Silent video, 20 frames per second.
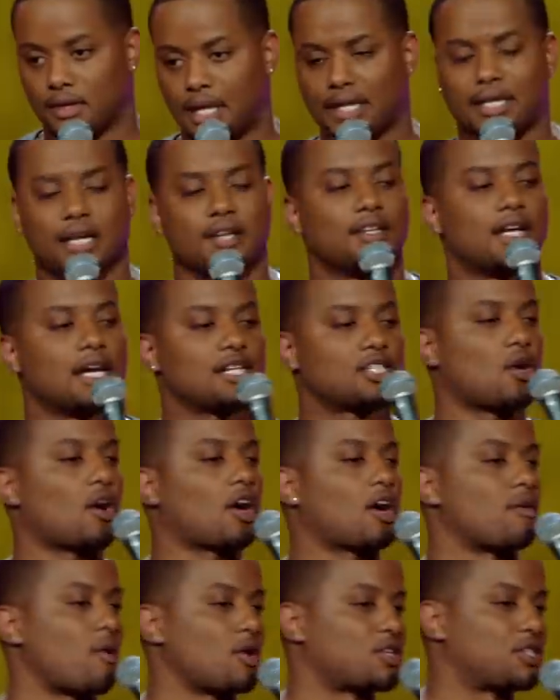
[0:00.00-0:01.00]
Like, the other day I saw
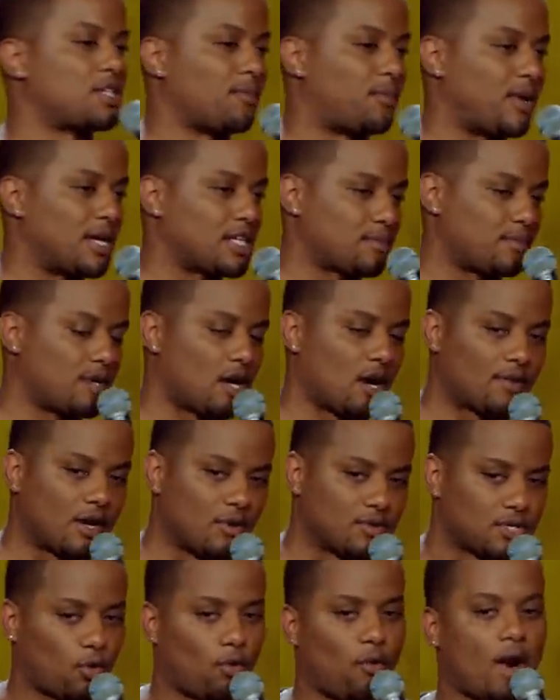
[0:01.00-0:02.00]
a commercial that pissed me off.
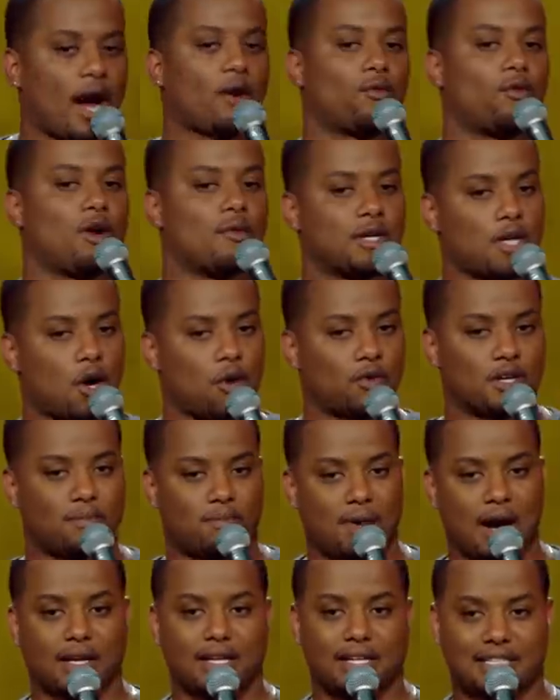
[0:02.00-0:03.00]
It was a white woman holding a
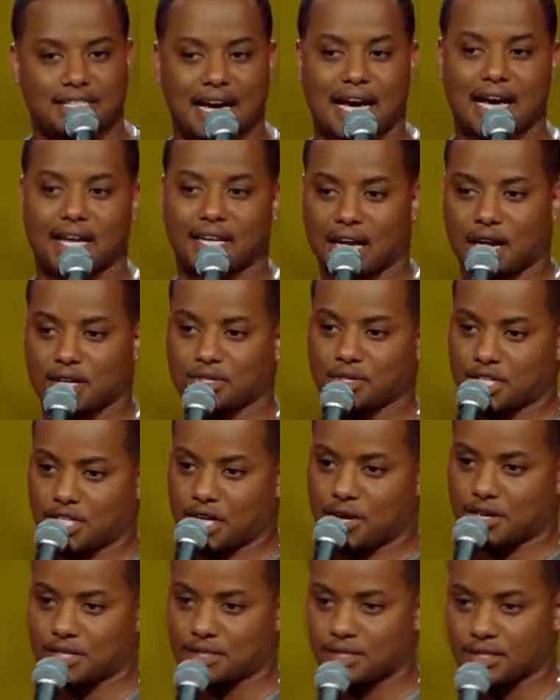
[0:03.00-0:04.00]
bottle of Tide laundry
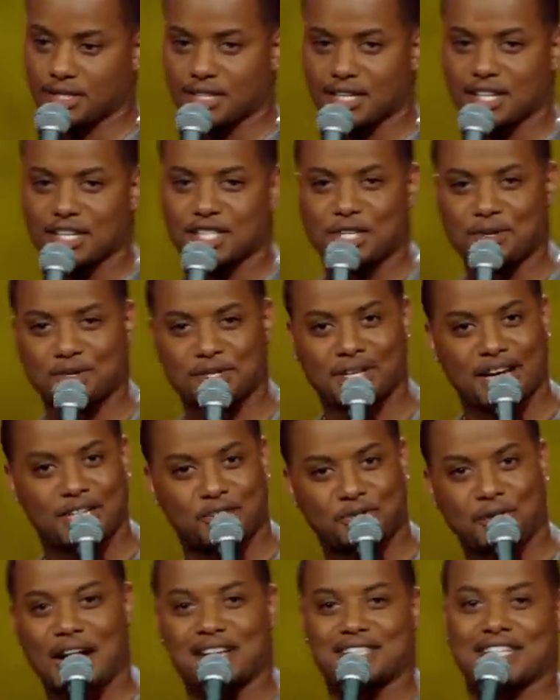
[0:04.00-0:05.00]
detergent. She was
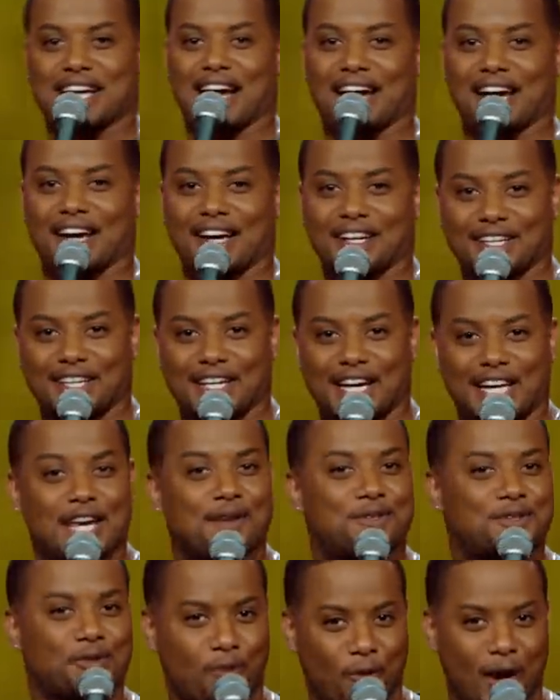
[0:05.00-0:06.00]
like, try Tide. It
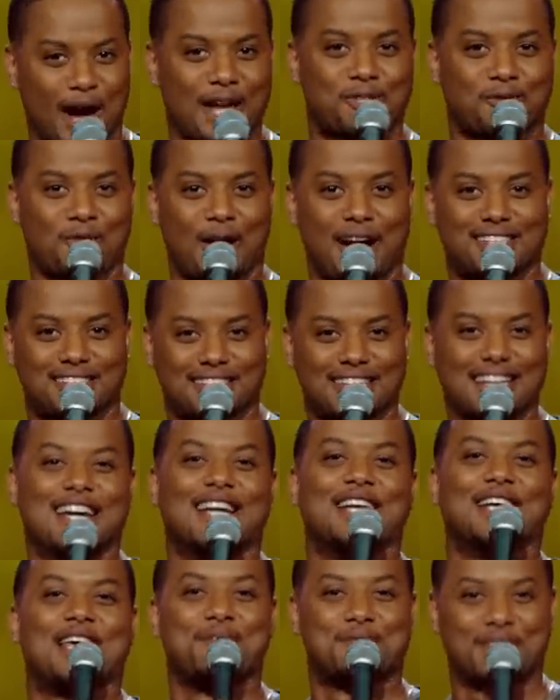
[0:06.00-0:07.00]
keeps the whites whites,
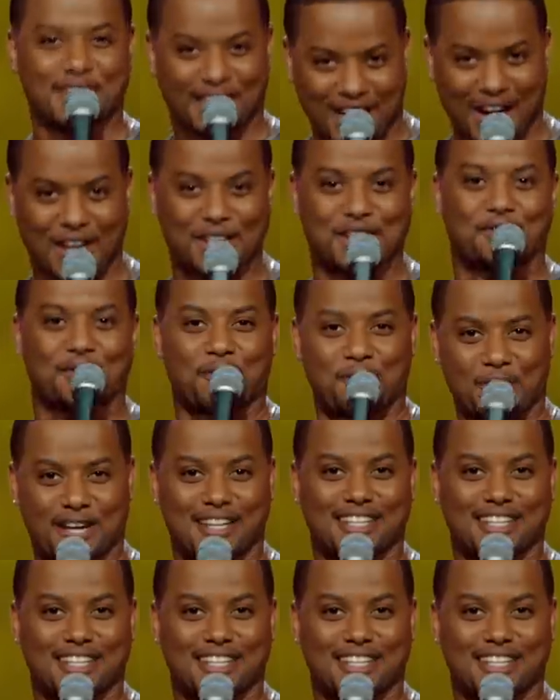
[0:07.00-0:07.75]
and it keeps the colors from